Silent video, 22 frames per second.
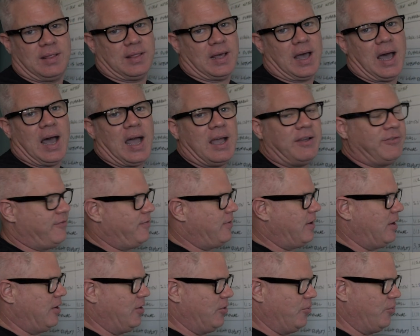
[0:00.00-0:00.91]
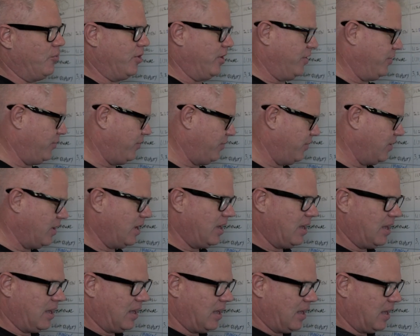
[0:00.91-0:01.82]
The iPhone was,
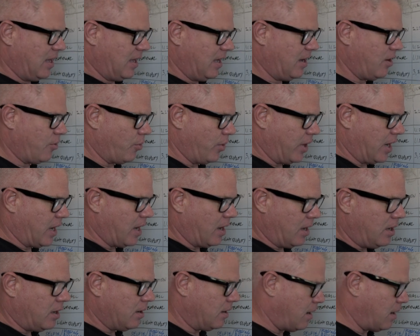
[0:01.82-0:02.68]
here we go.